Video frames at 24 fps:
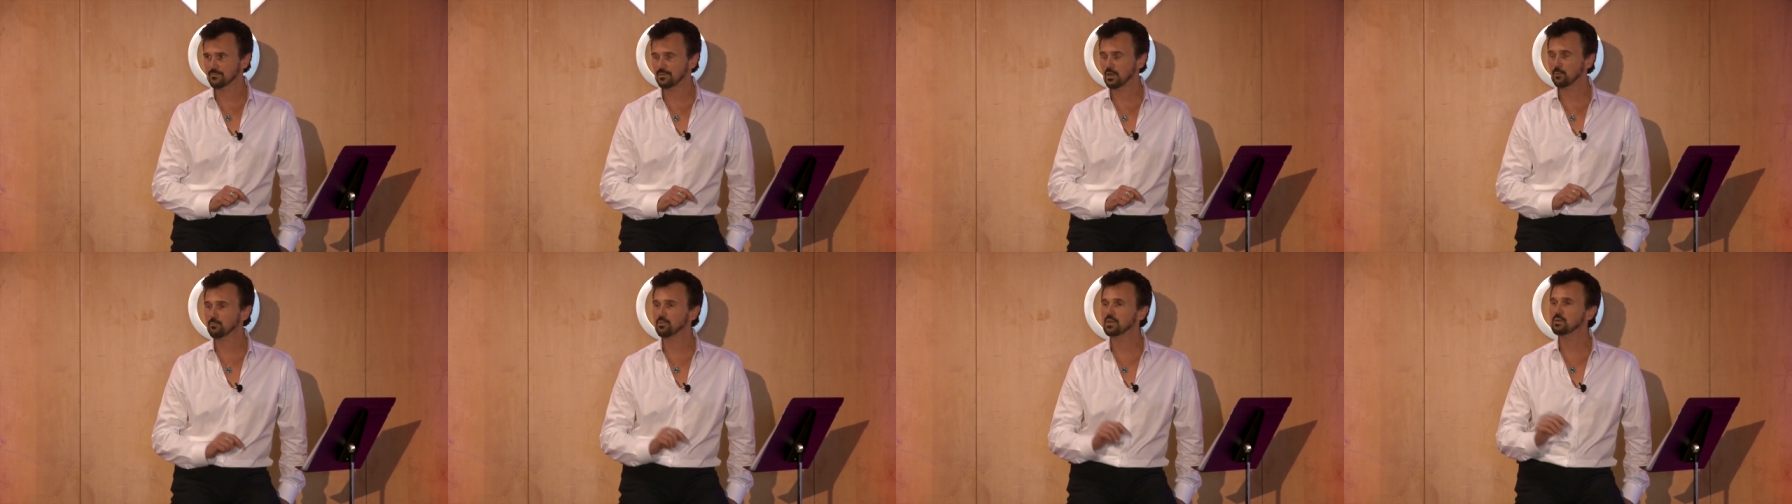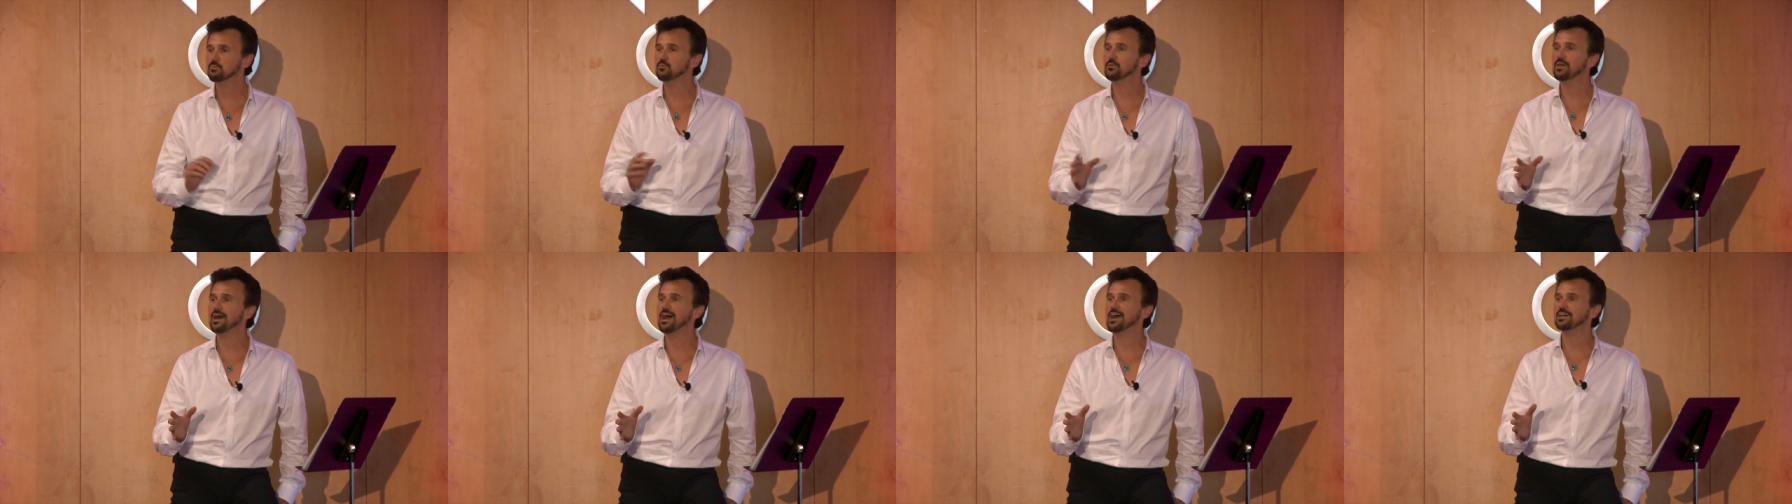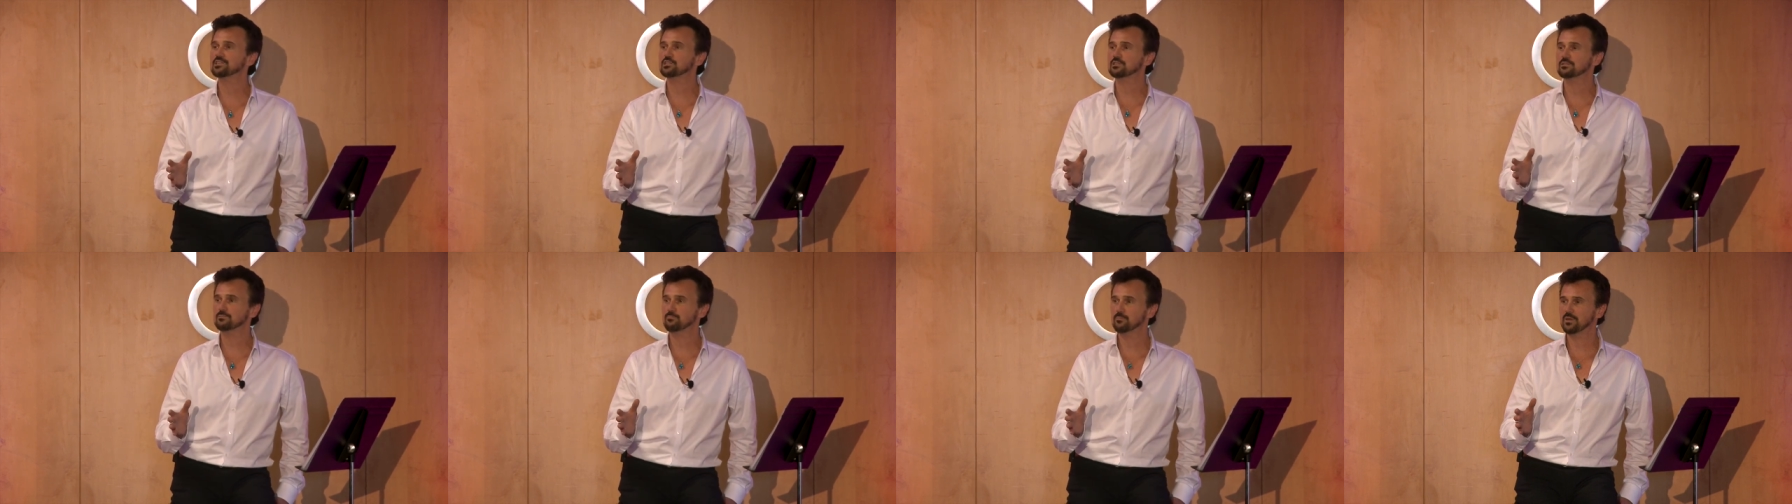Now, people
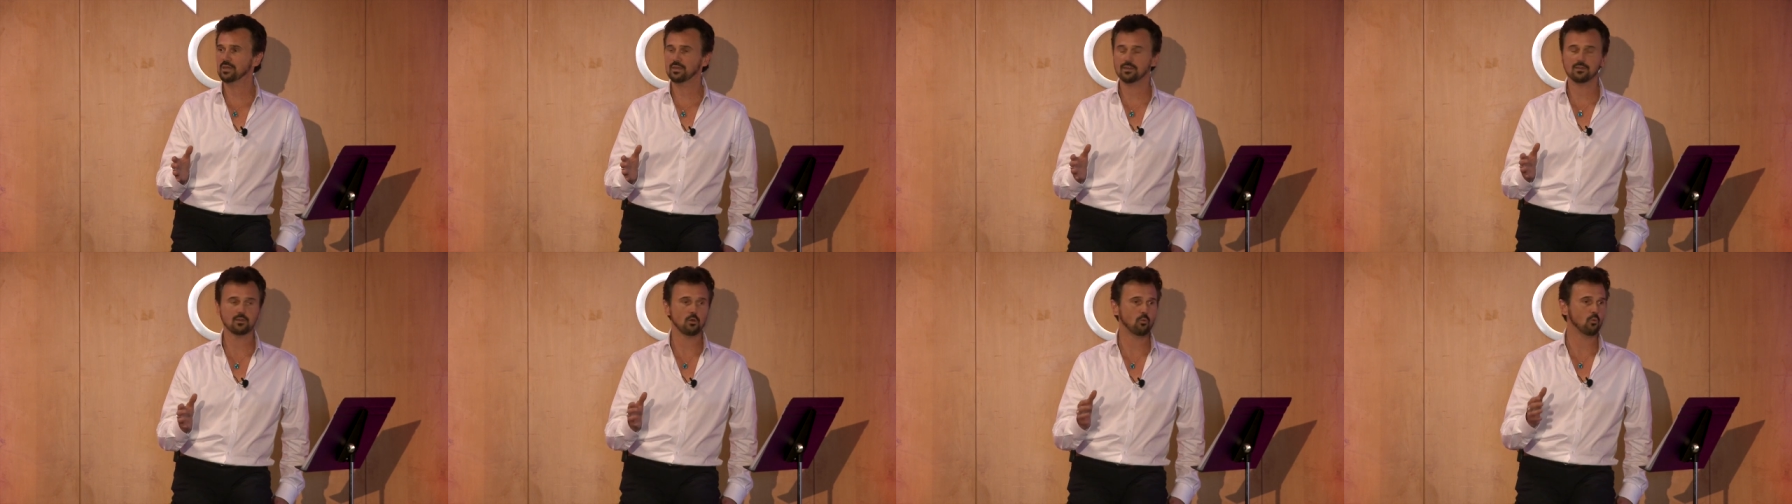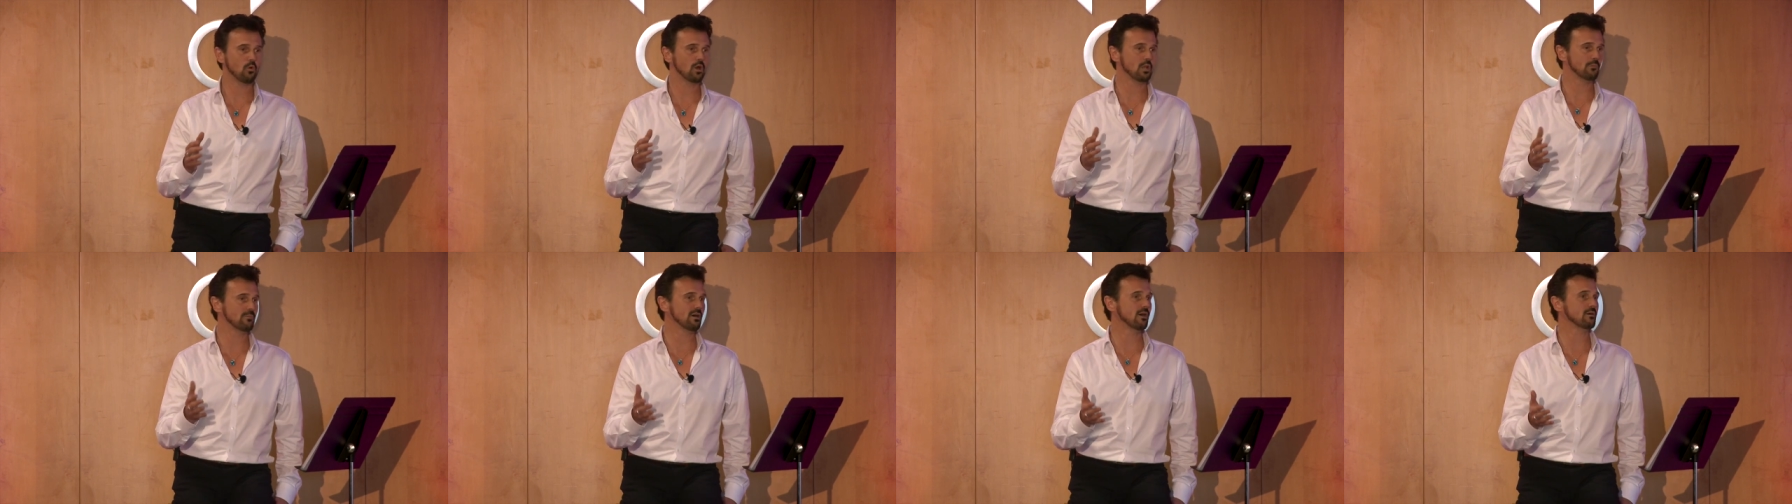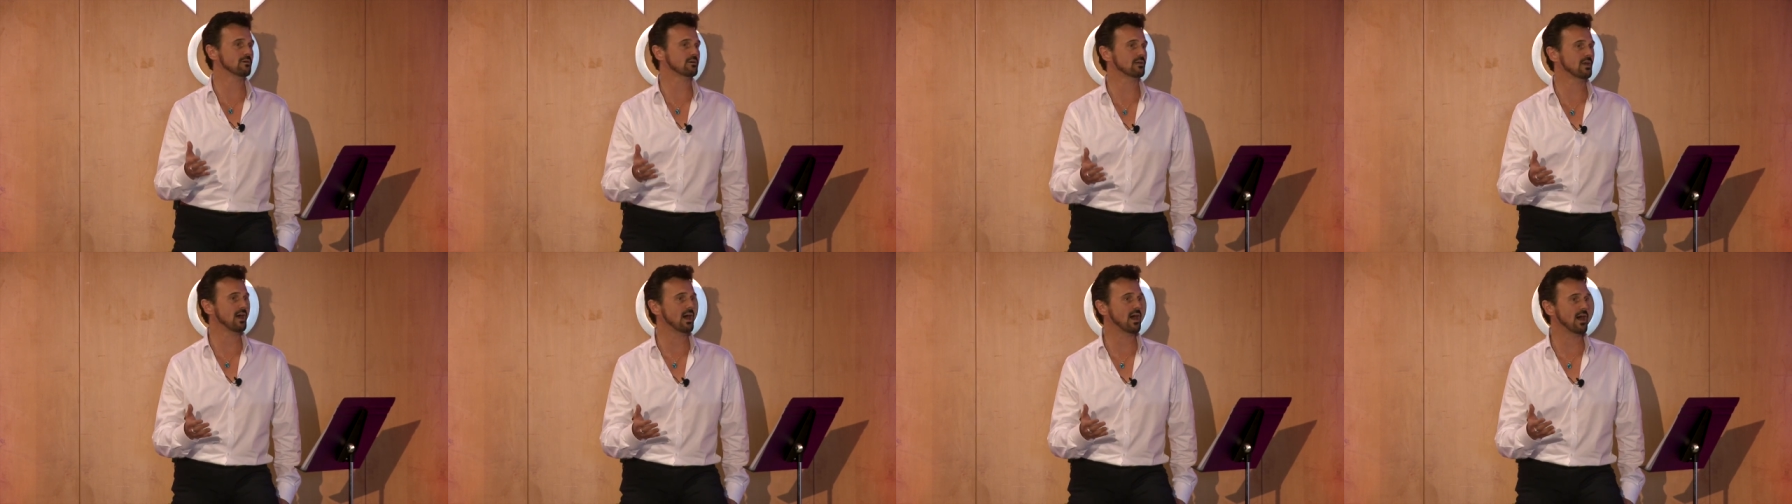ask me, what
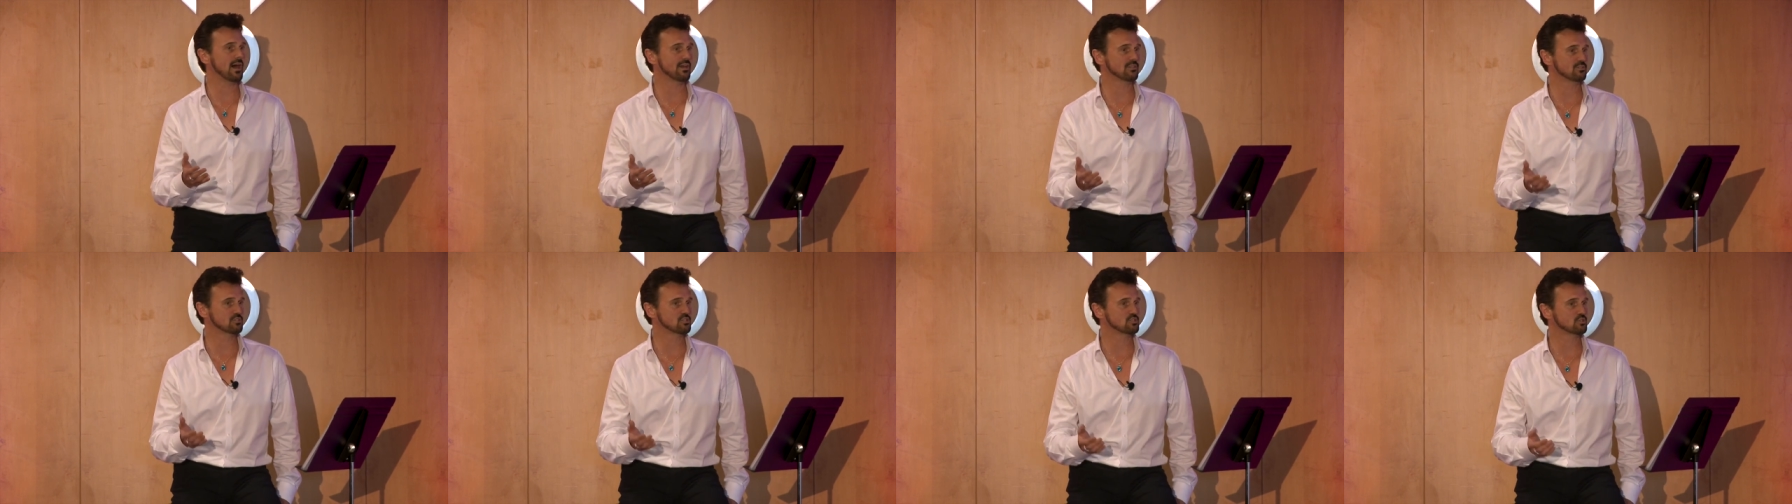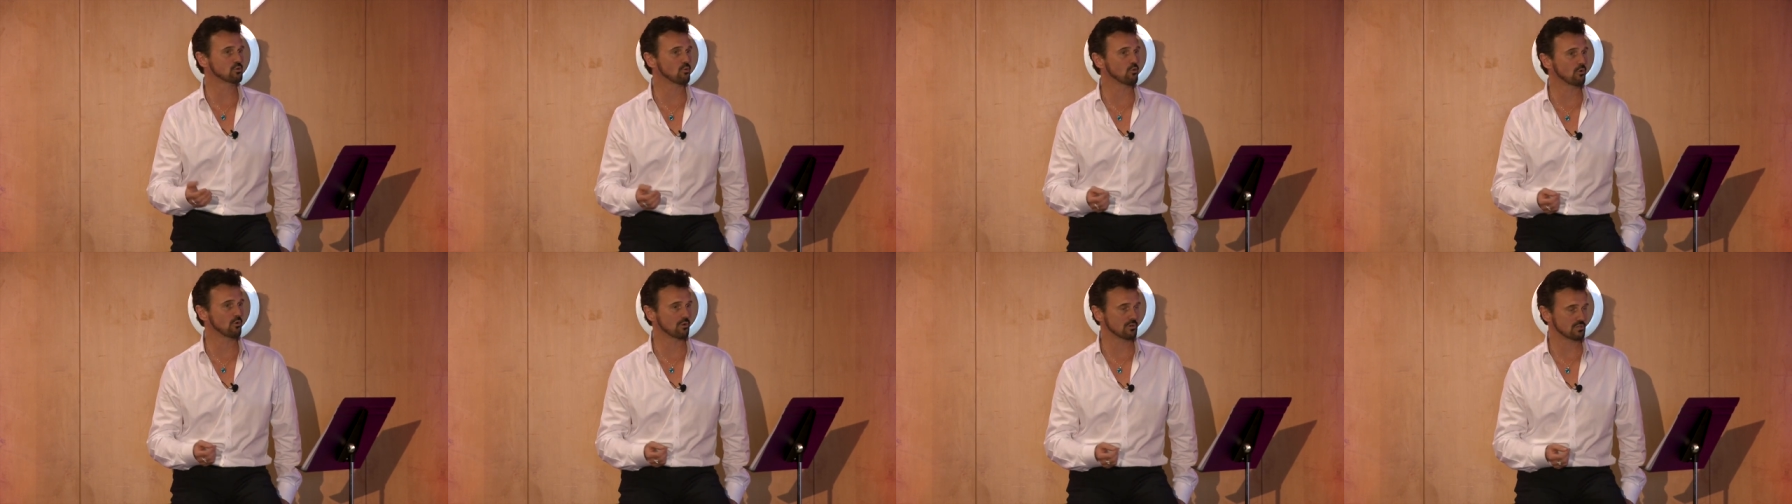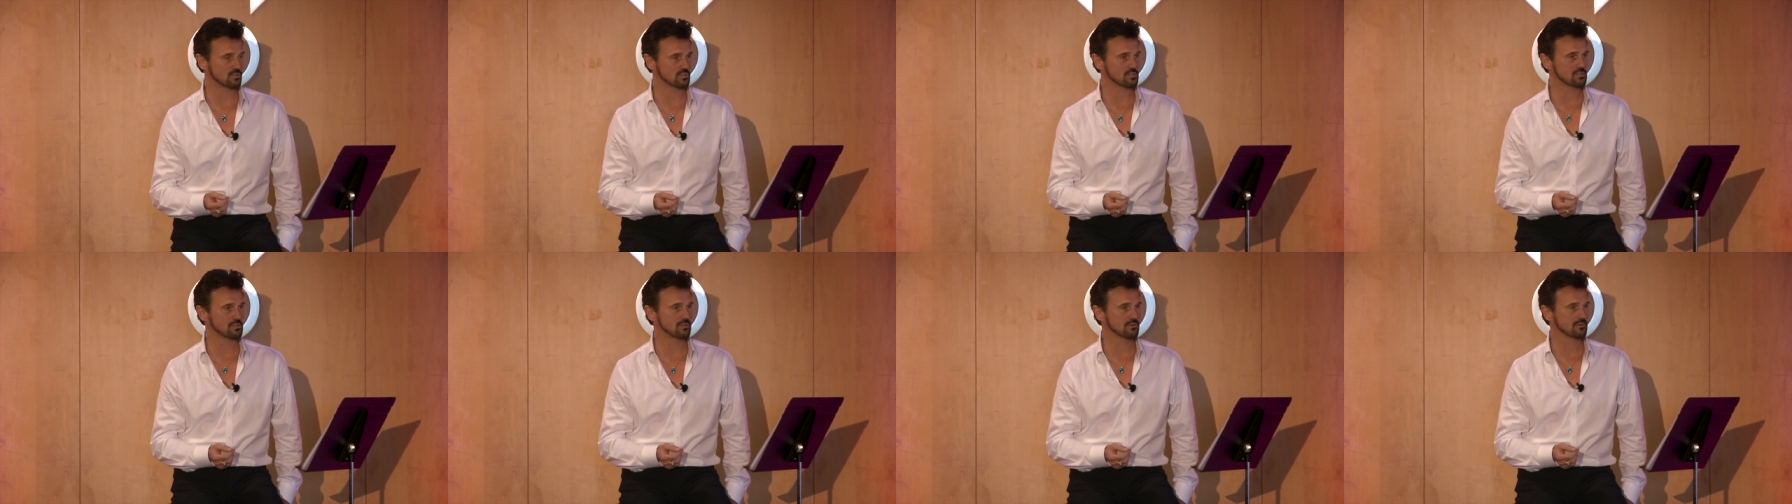about God,
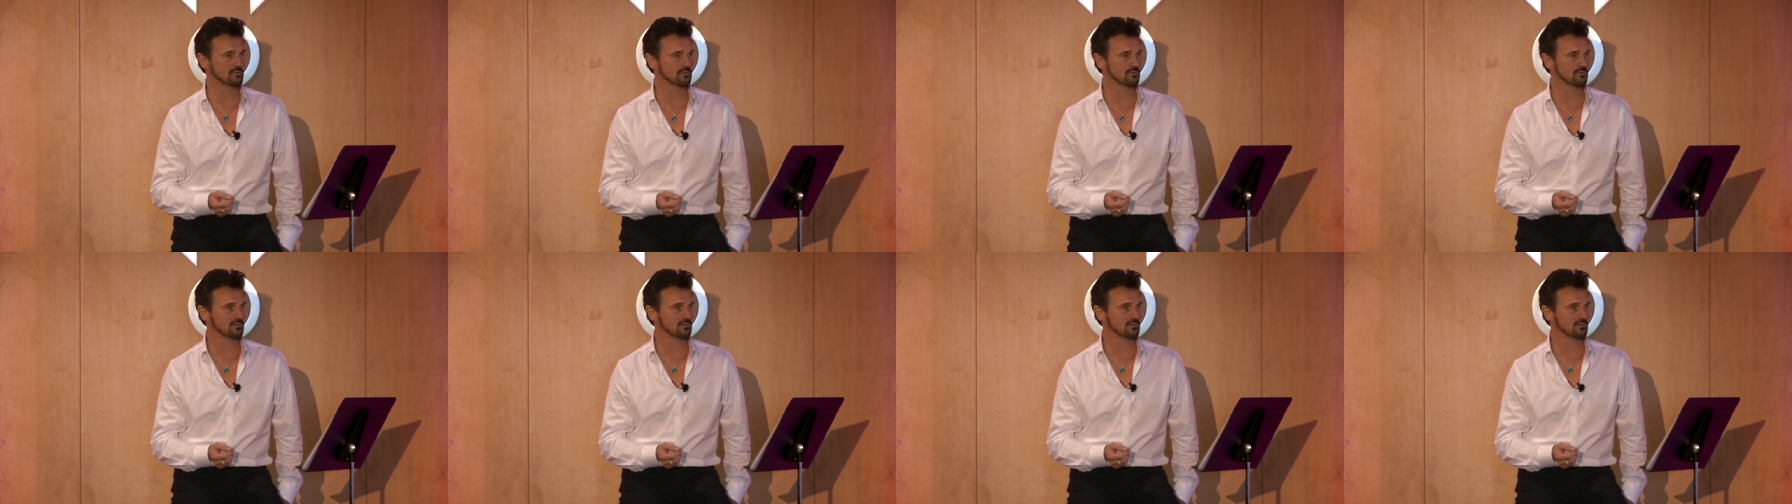Source?